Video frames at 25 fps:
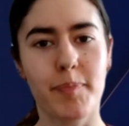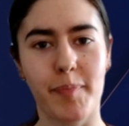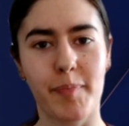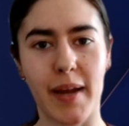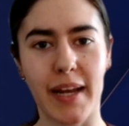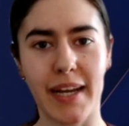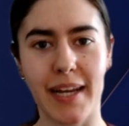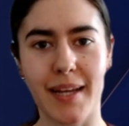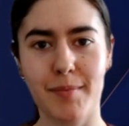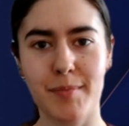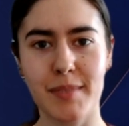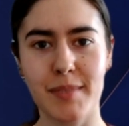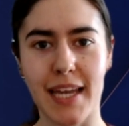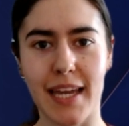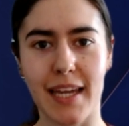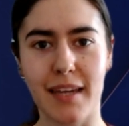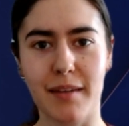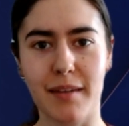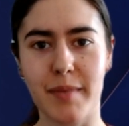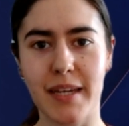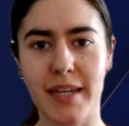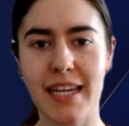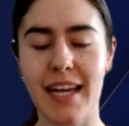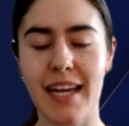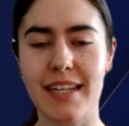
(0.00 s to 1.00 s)
My name's
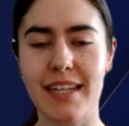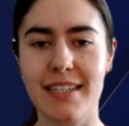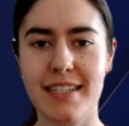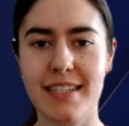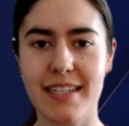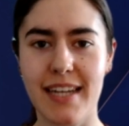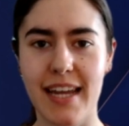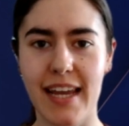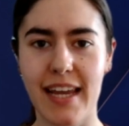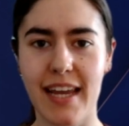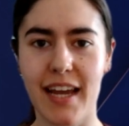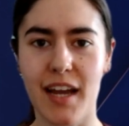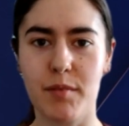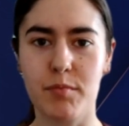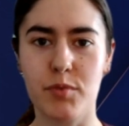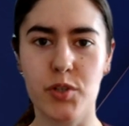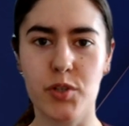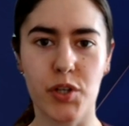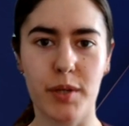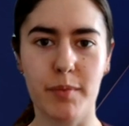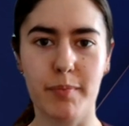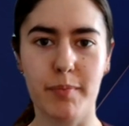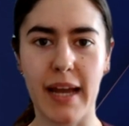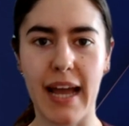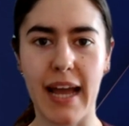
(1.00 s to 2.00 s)
Amy, and today I'm
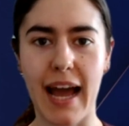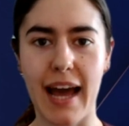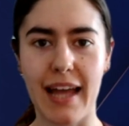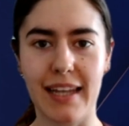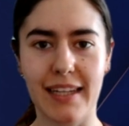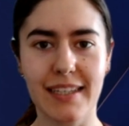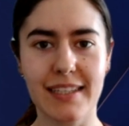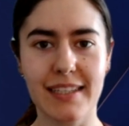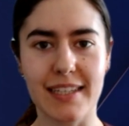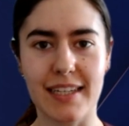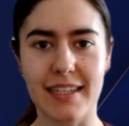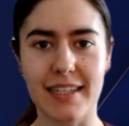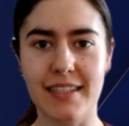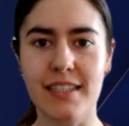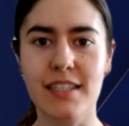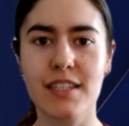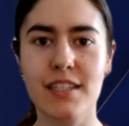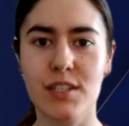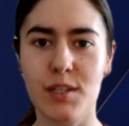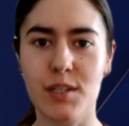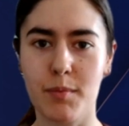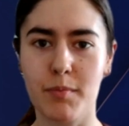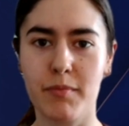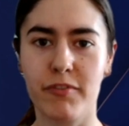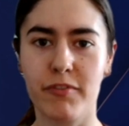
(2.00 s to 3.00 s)
joined by Alexander
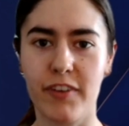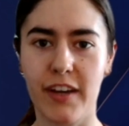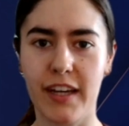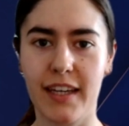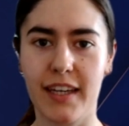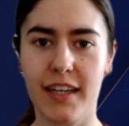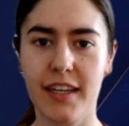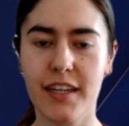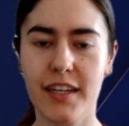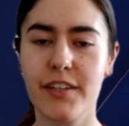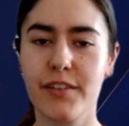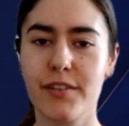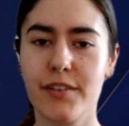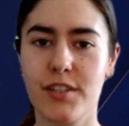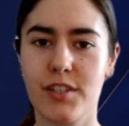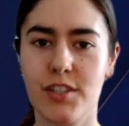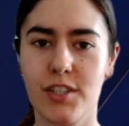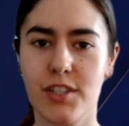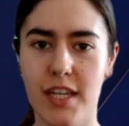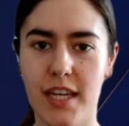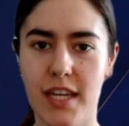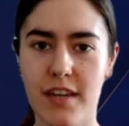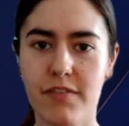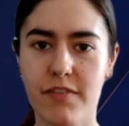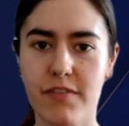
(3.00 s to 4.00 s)
Stumpfegger, who's
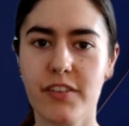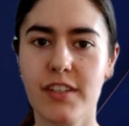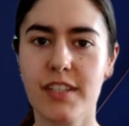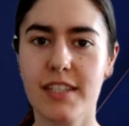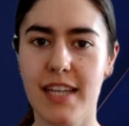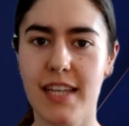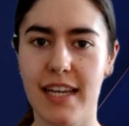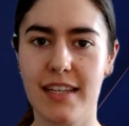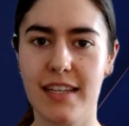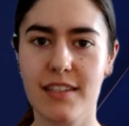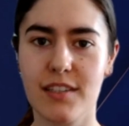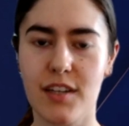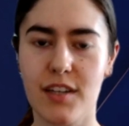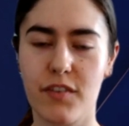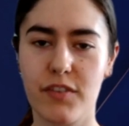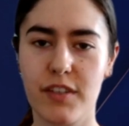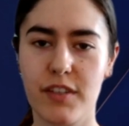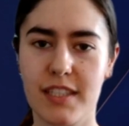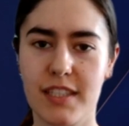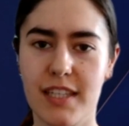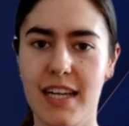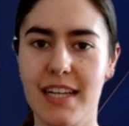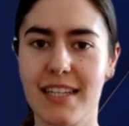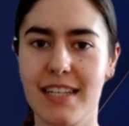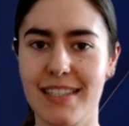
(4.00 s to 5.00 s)
Chief Sales
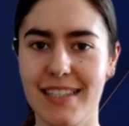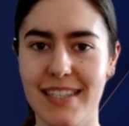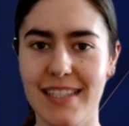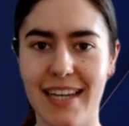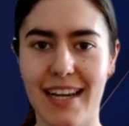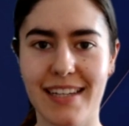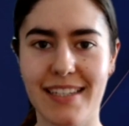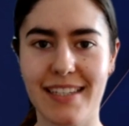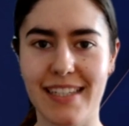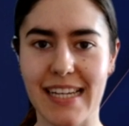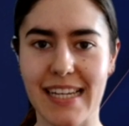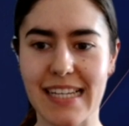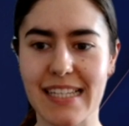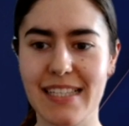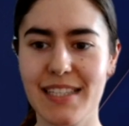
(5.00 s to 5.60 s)
Officer at CIG.